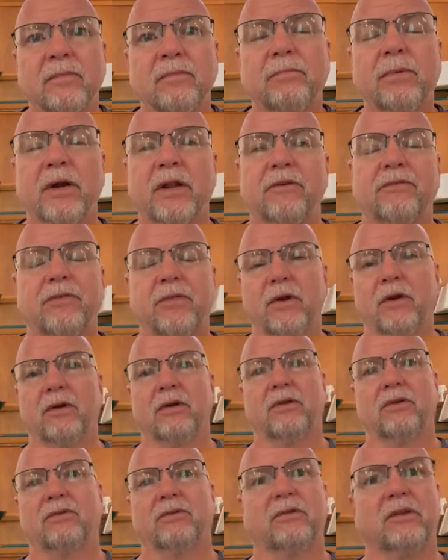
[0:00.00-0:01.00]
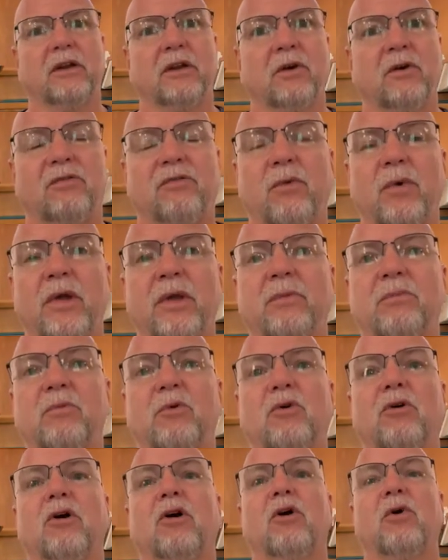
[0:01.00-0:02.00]
But if there is, you know, if we
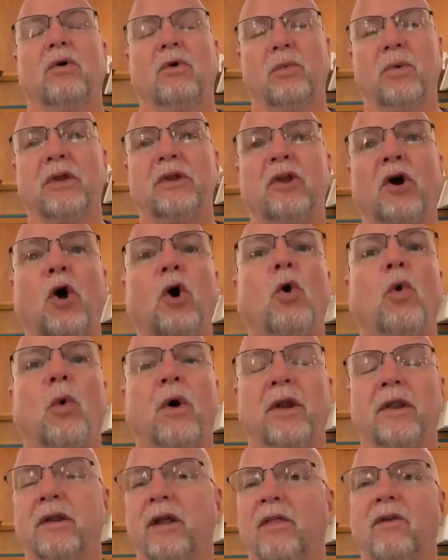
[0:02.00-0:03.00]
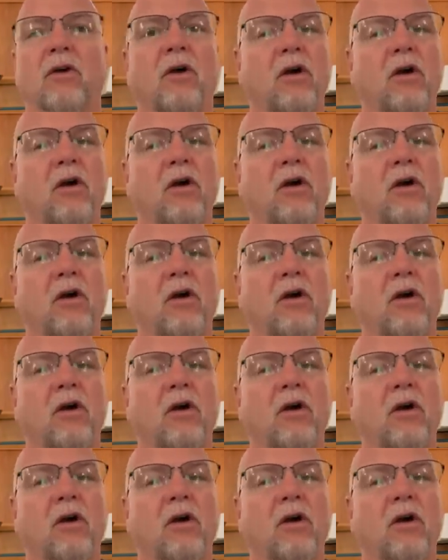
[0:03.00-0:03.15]
grow and we know one another,